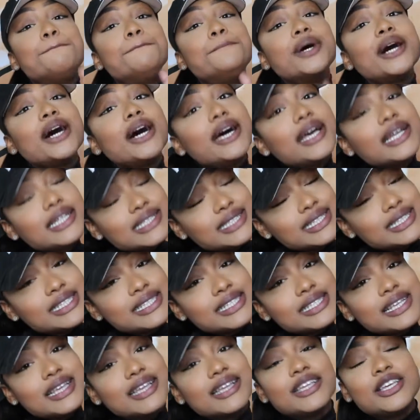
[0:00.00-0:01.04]
But
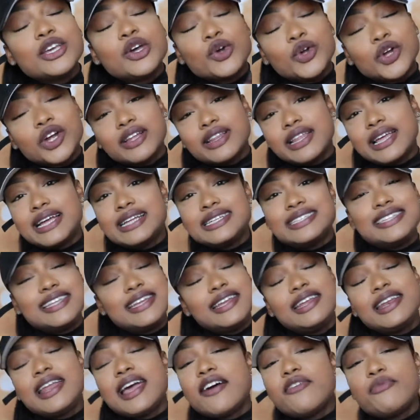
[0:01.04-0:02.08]
Yogurtland
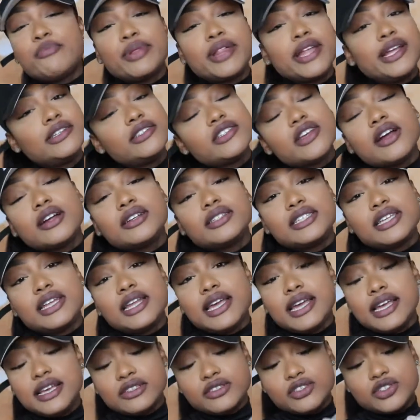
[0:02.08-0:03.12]
didn't have plain tart
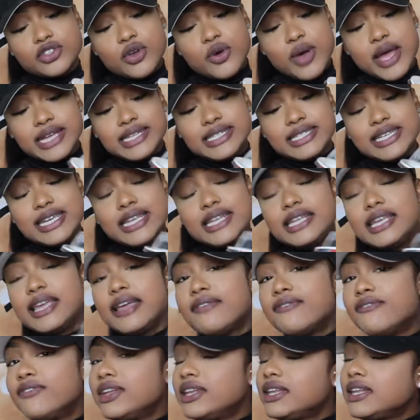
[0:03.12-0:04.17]
today, so I did
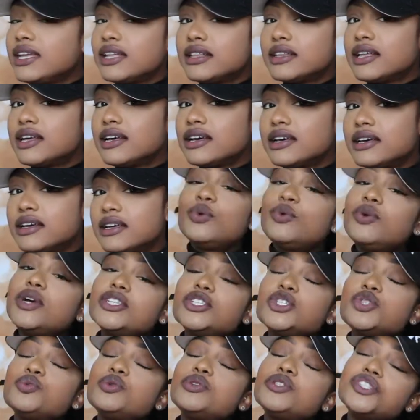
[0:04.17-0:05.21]
get vanilla,
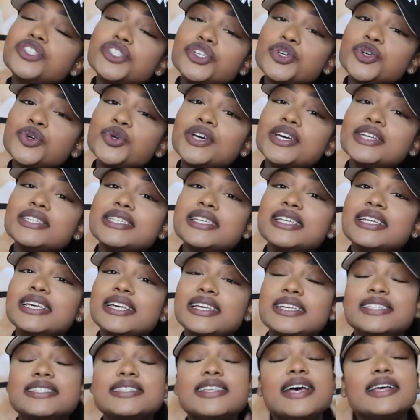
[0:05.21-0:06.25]
which will do because it
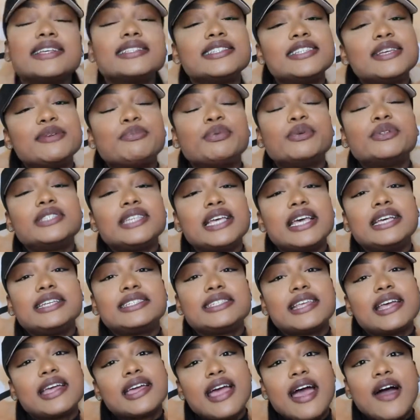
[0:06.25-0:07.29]
is that simple
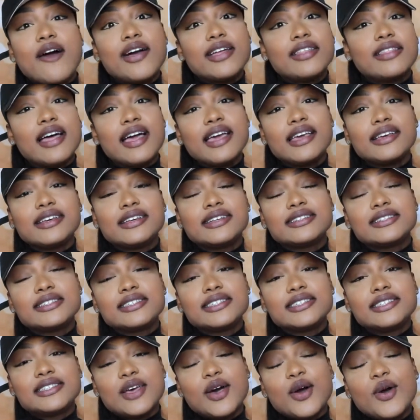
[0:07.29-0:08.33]
taste like how I like.
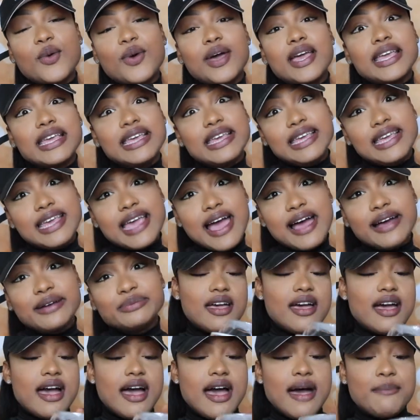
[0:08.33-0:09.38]
So yeah,
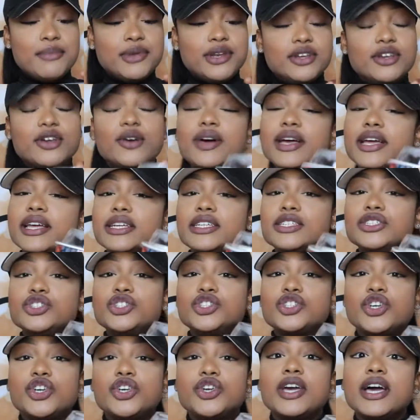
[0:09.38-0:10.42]
I'm gonna go ahead and
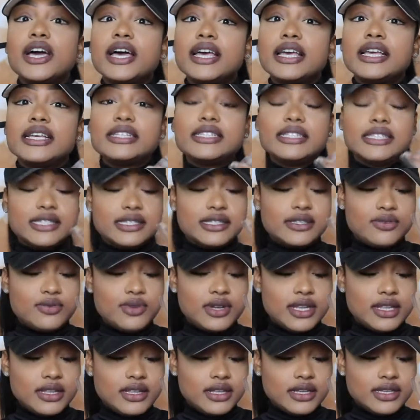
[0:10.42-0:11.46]
show you guys
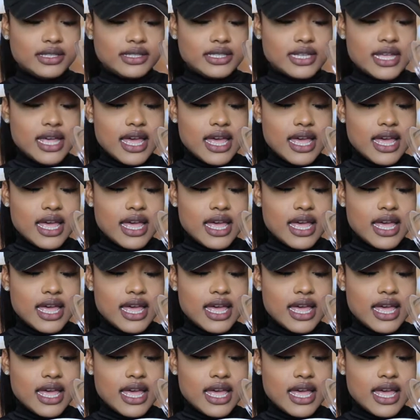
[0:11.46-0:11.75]
what it looks